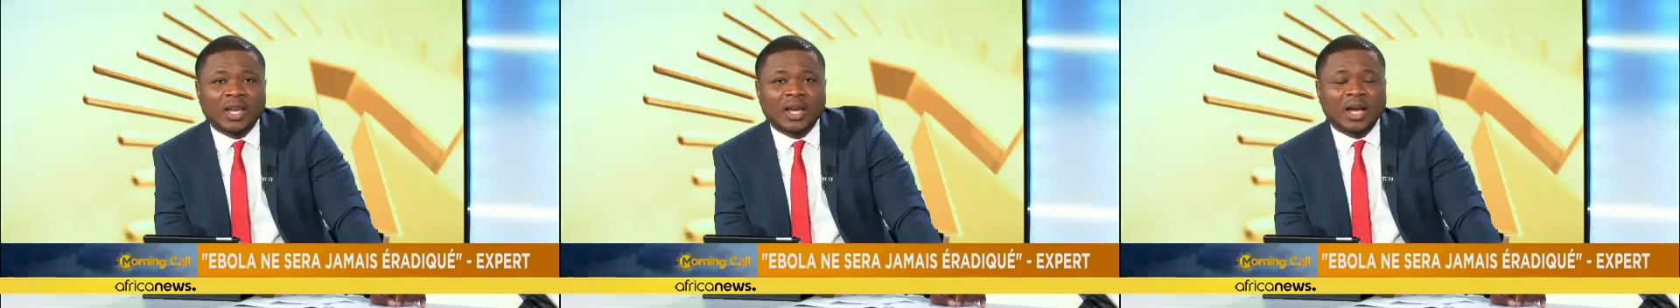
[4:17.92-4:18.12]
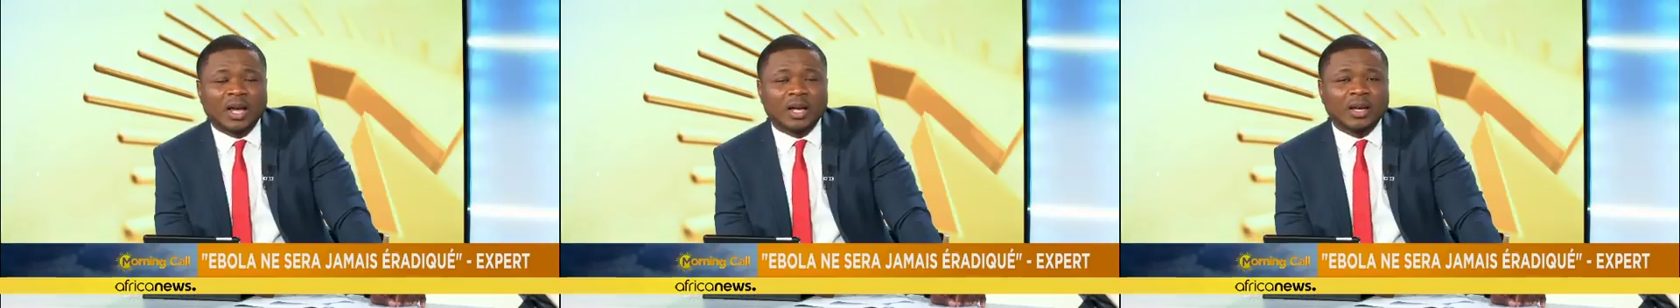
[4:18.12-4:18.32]

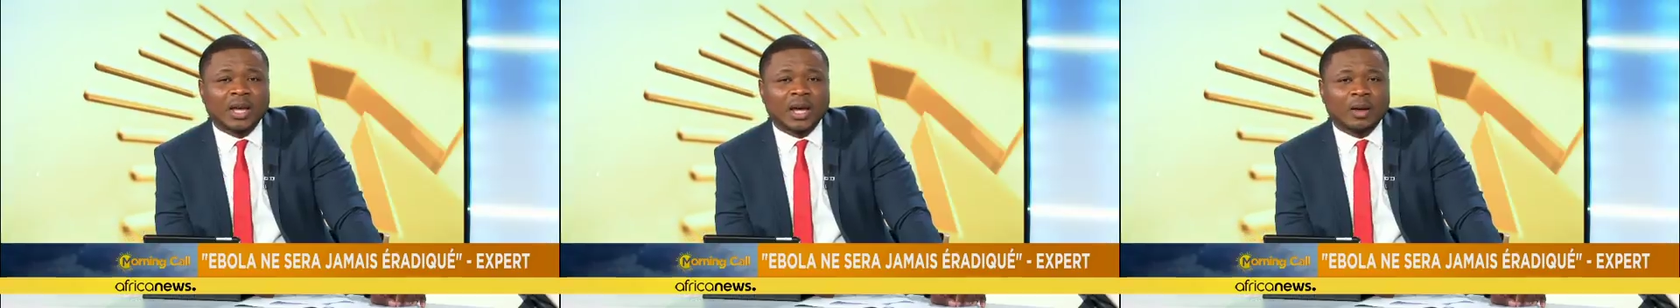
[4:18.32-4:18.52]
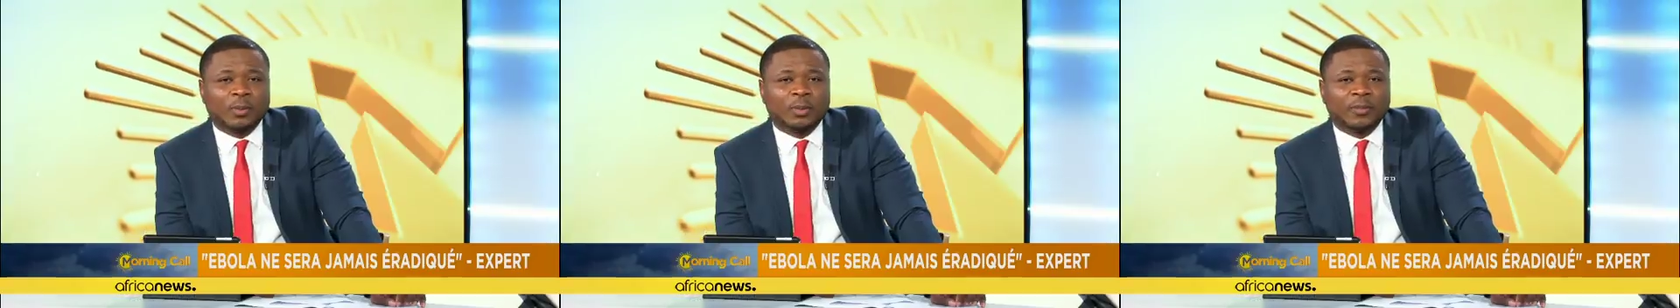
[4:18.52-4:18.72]

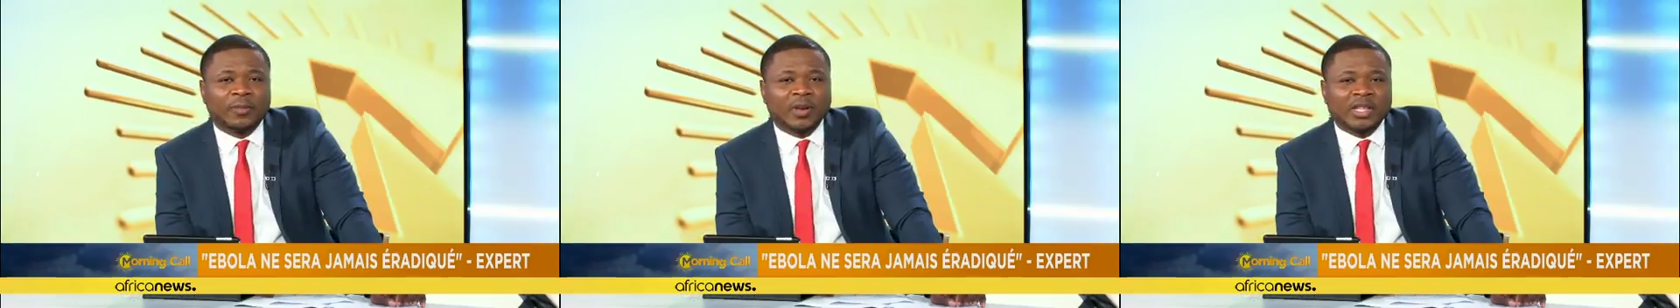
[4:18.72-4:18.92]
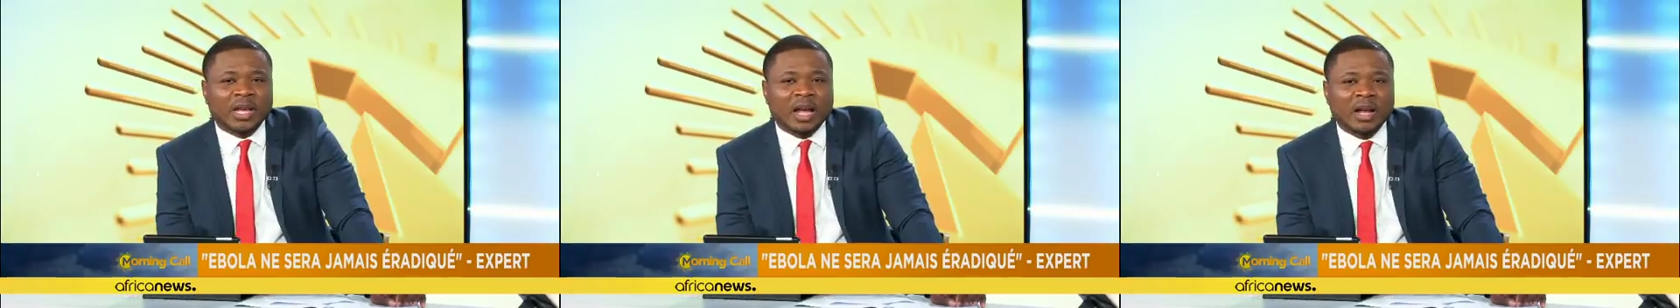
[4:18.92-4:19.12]
Now,
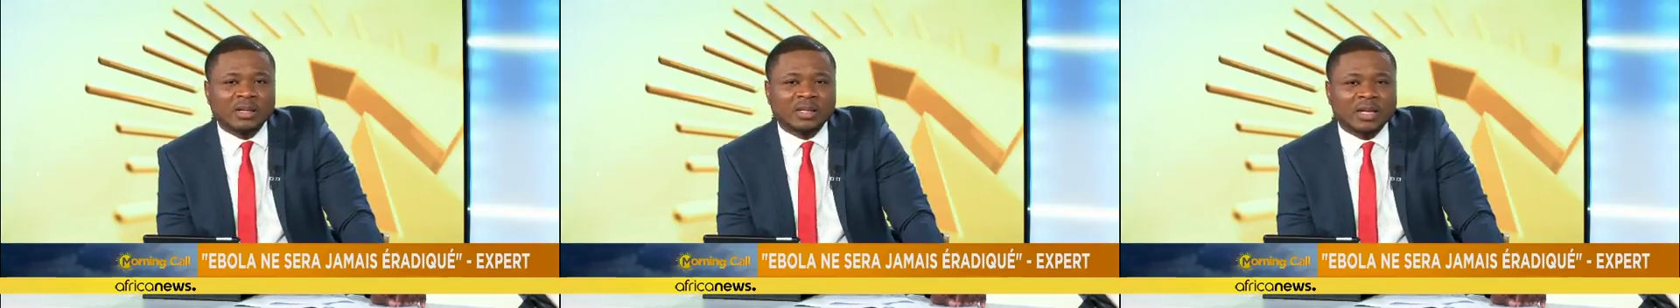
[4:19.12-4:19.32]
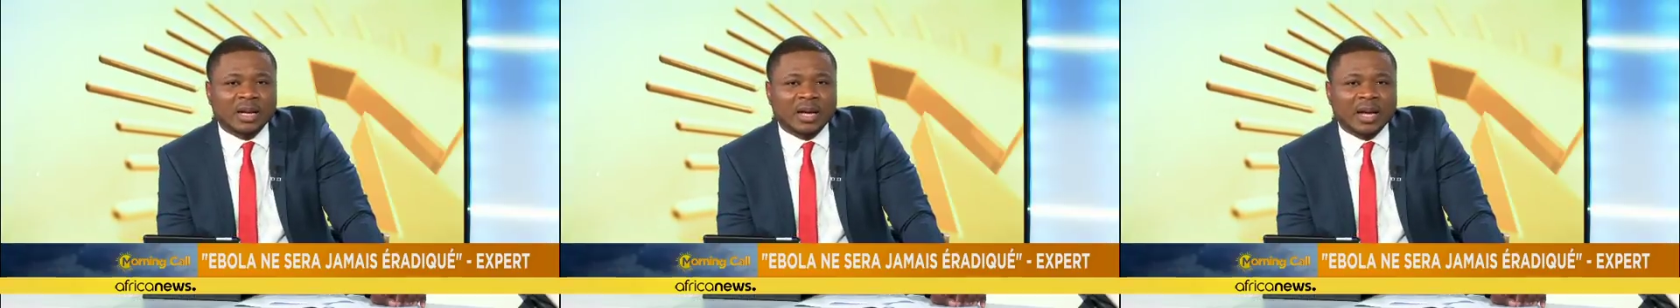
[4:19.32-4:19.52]
Professor
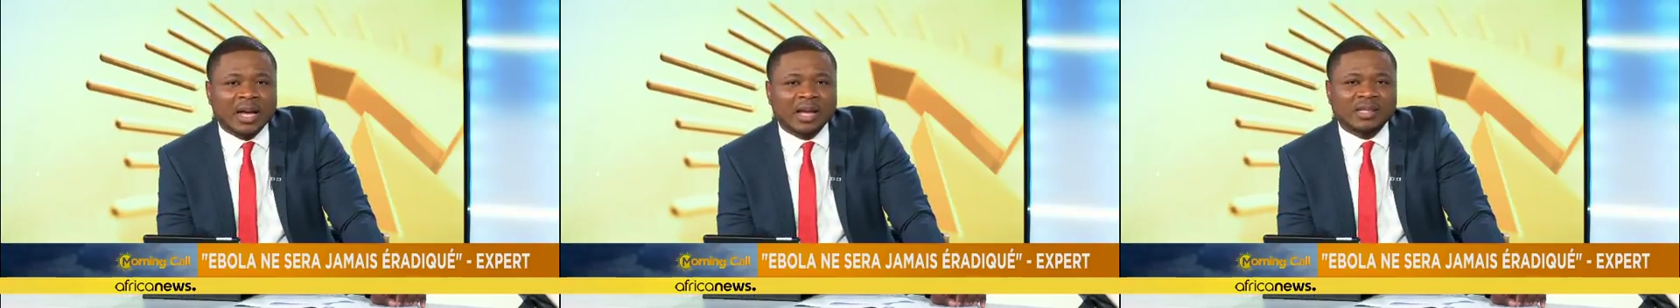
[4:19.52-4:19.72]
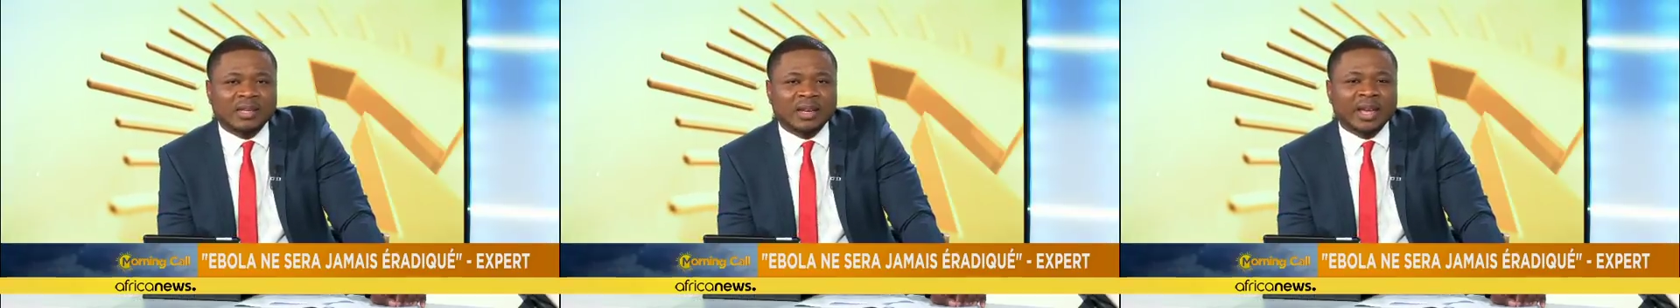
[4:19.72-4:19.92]
Hunter,
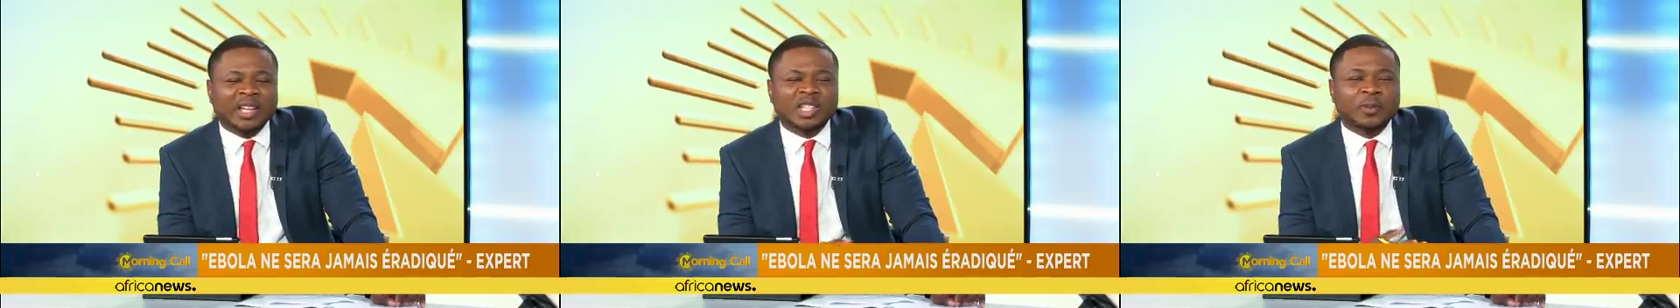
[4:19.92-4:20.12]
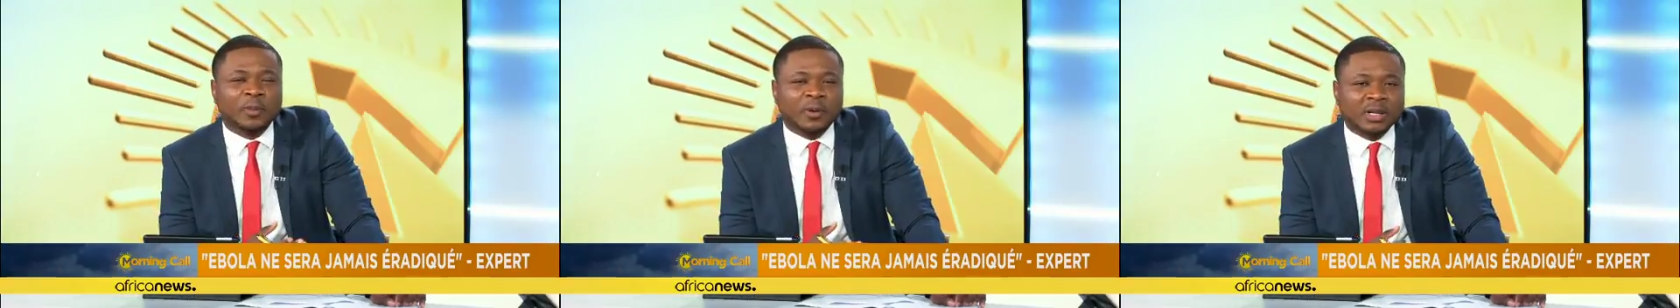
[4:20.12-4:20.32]
as an
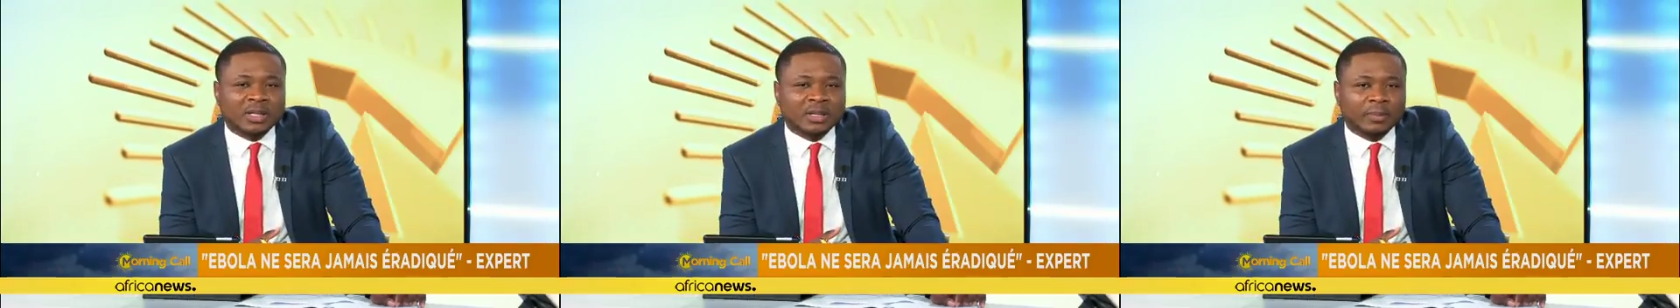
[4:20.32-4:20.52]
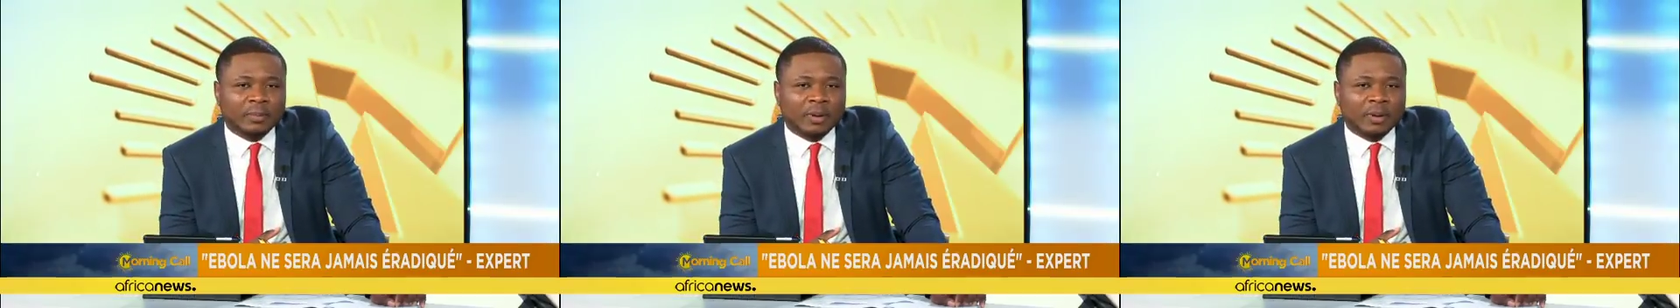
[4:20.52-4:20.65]
expert